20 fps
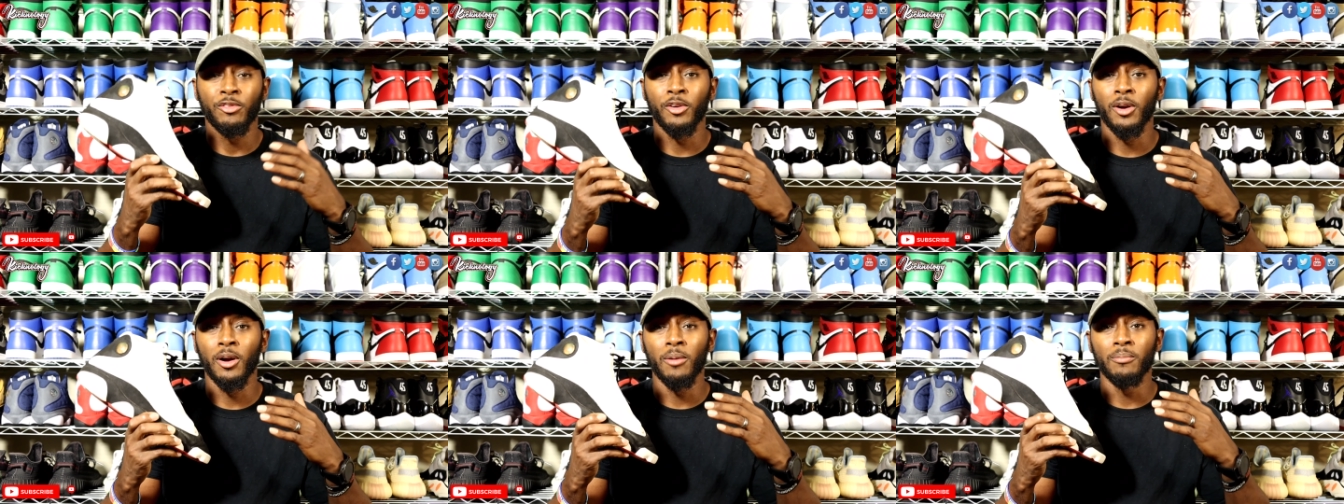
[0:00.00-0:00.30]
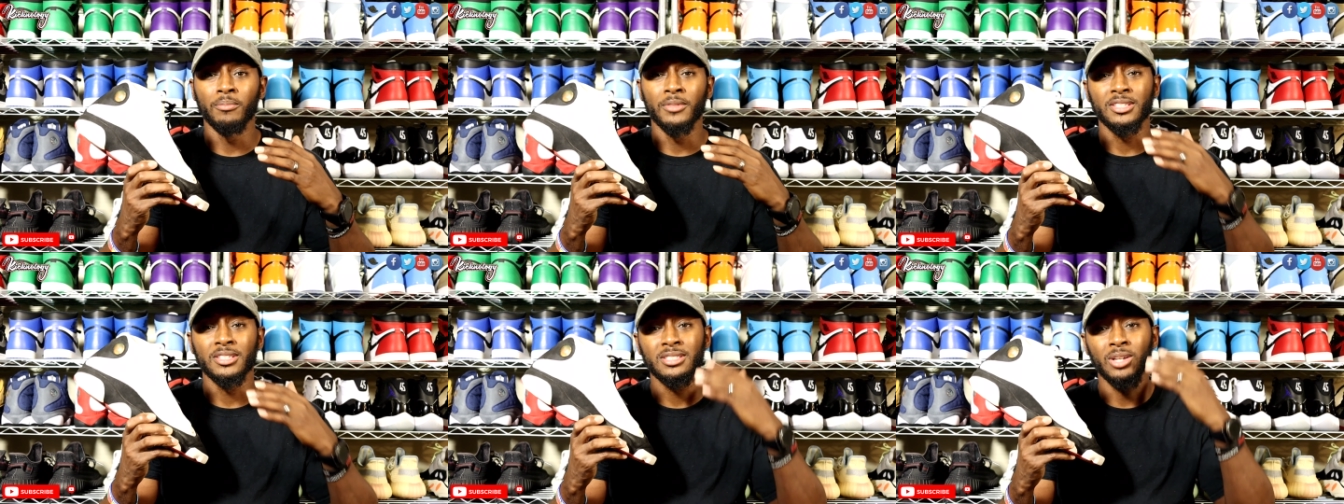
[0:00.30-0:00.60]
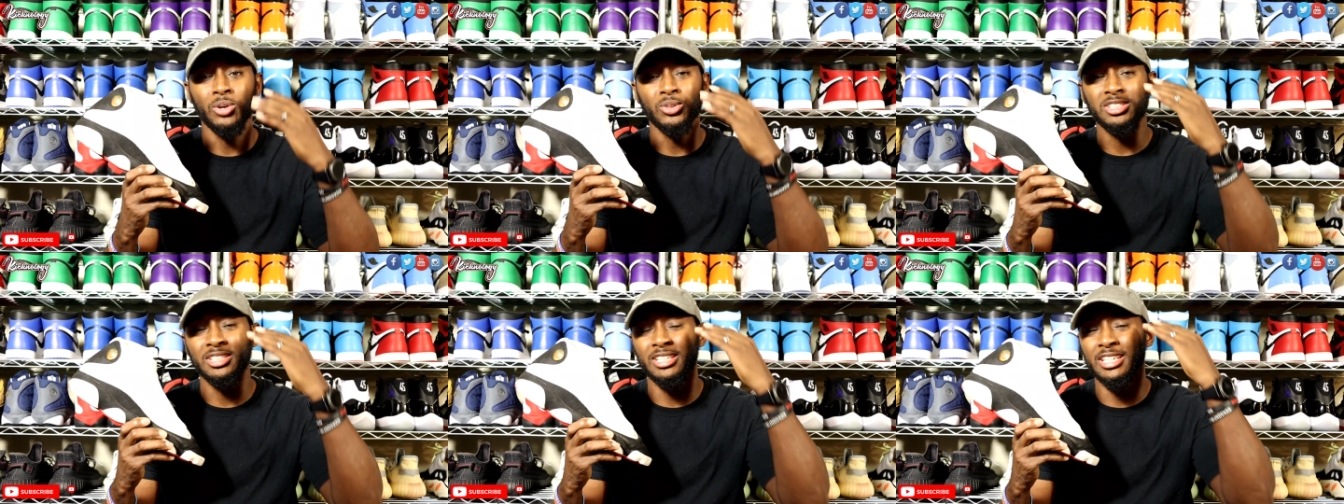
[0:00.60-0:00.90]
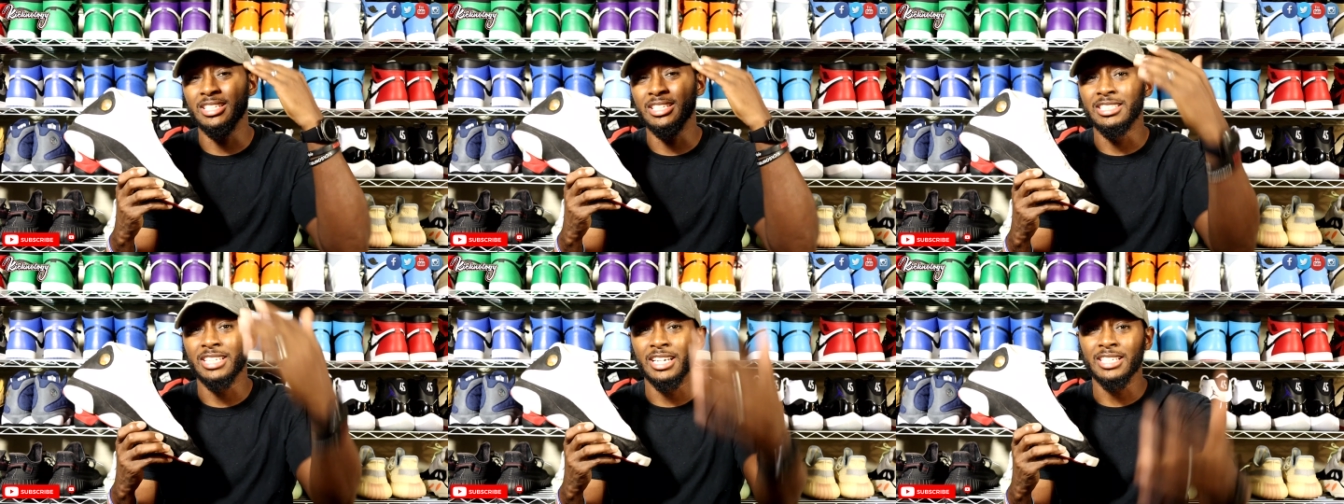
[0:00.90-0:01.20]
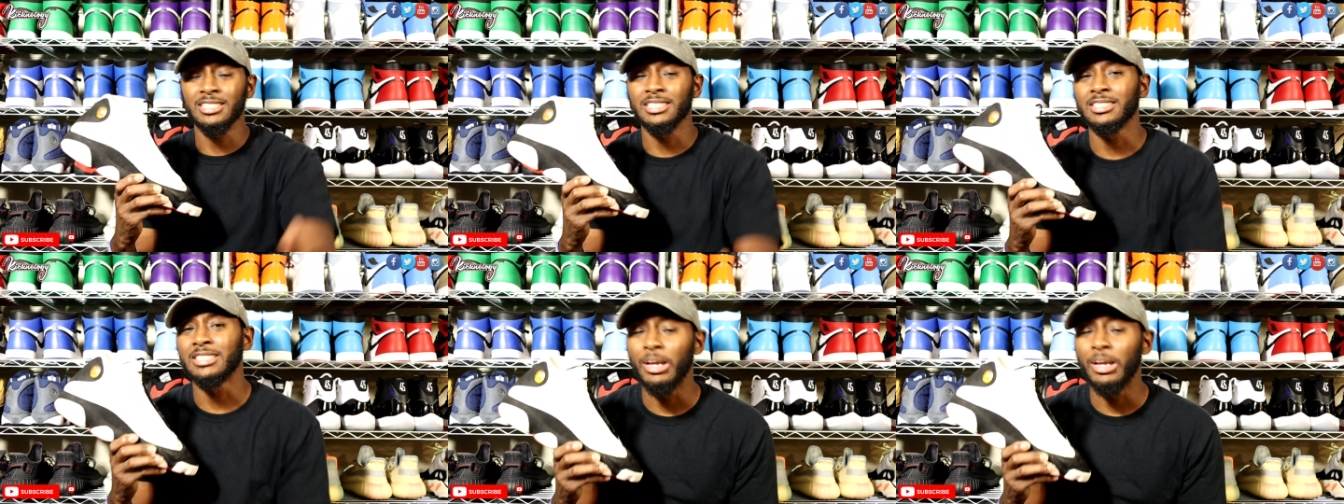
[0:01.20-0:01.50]
from the social
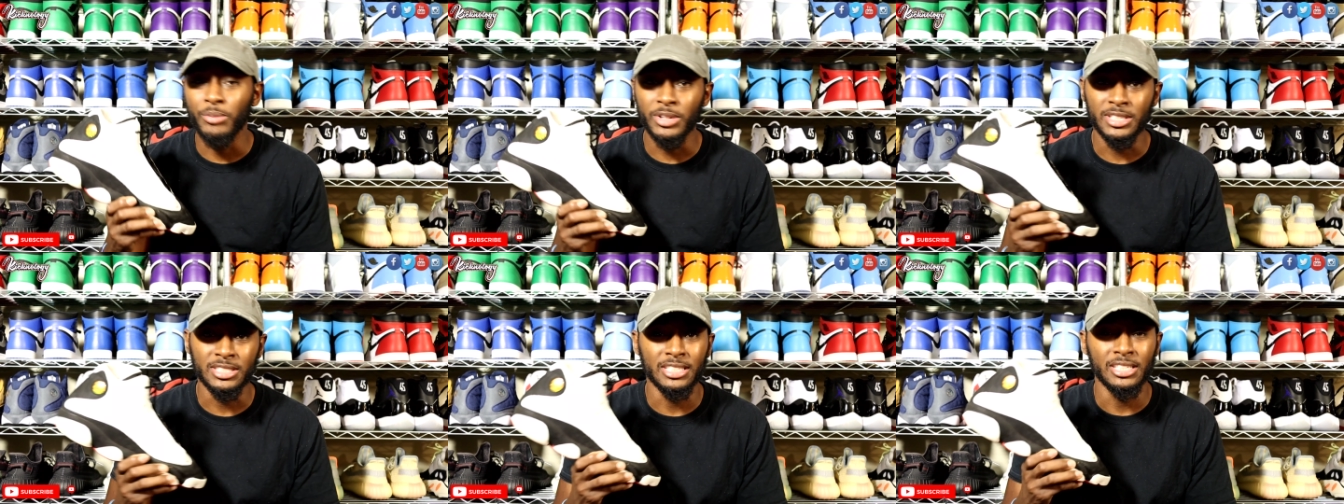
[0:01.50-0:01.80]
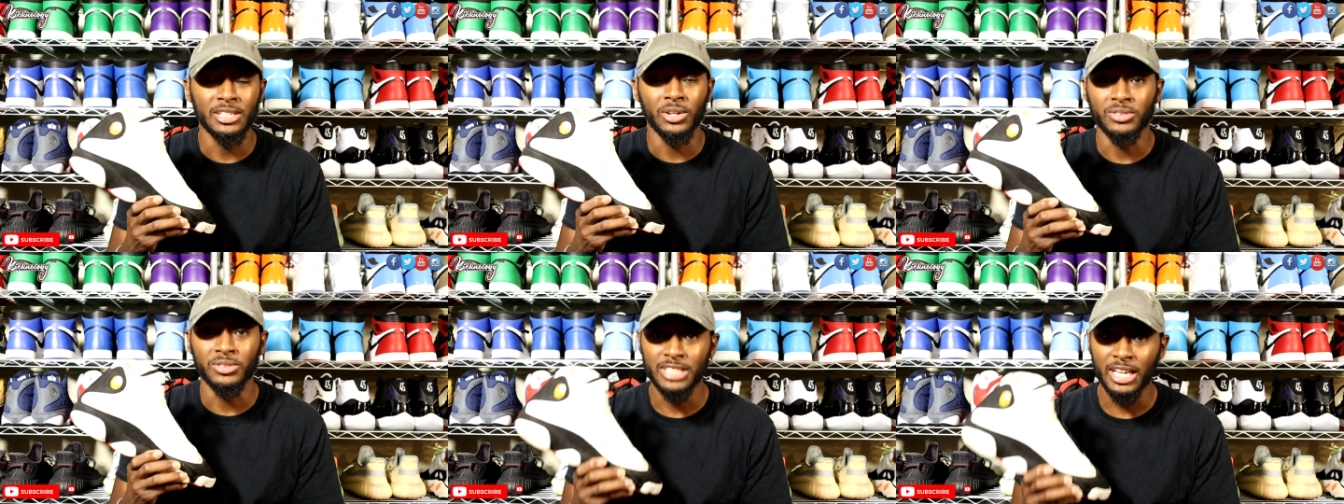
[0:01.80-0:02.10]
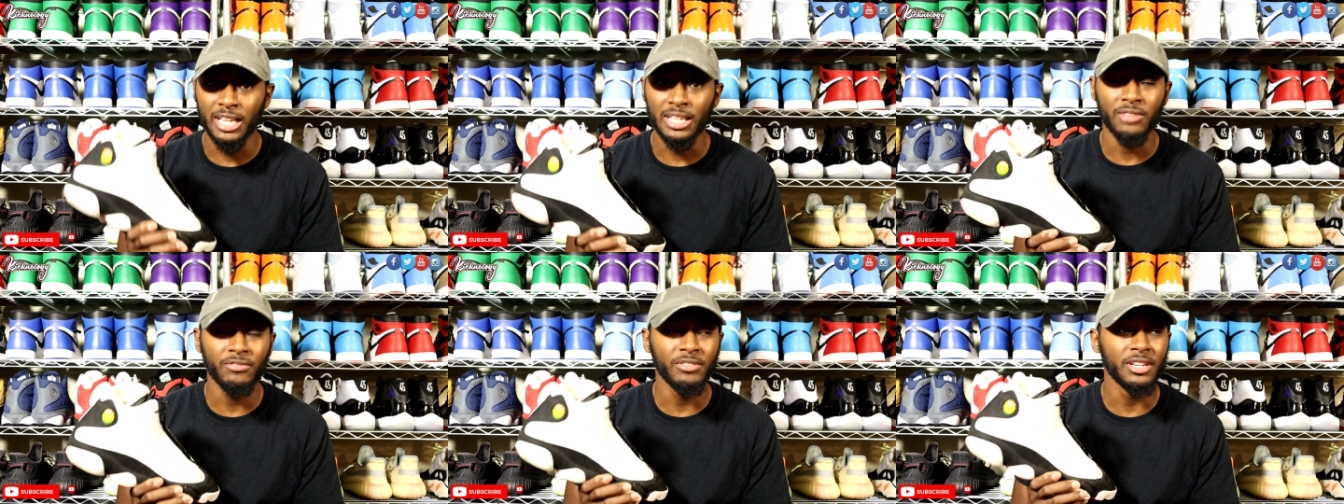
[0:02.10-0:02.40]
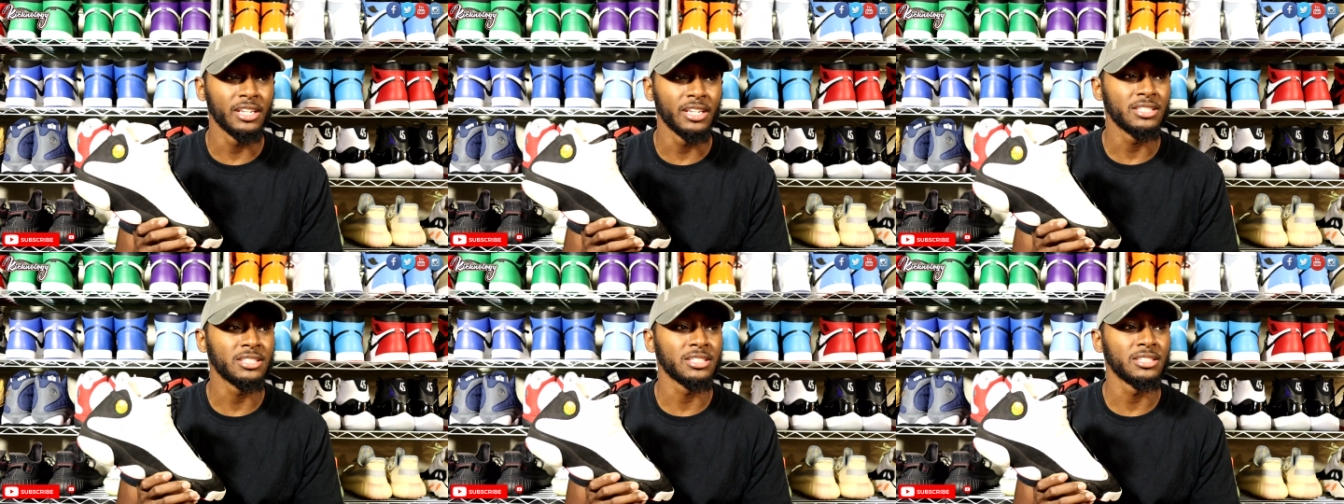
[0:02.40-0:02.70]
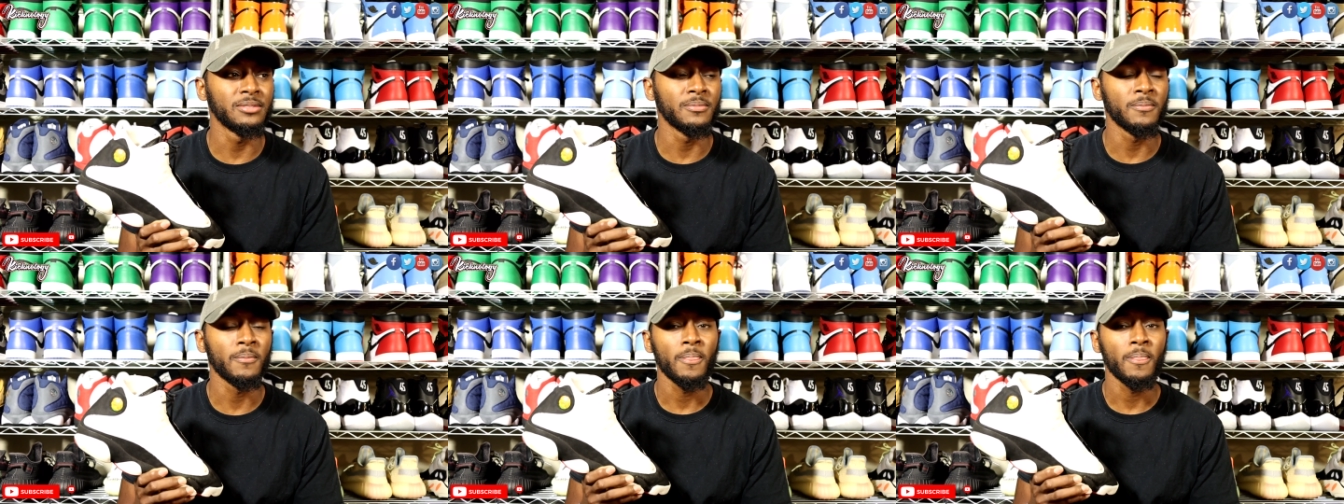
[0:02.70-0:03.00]
injustice that we see on
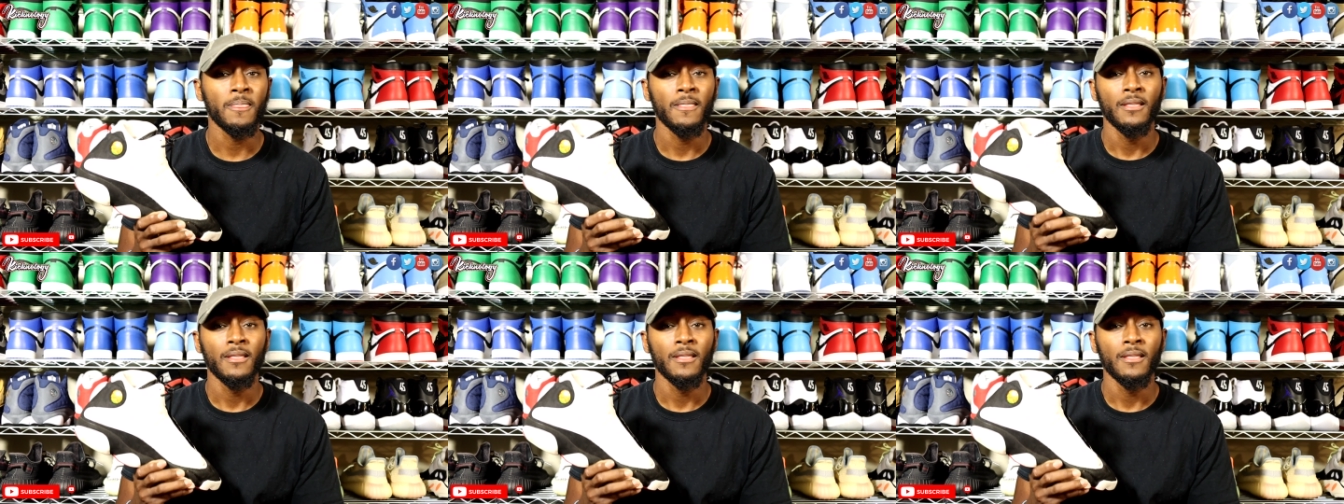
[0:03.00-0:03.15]
television,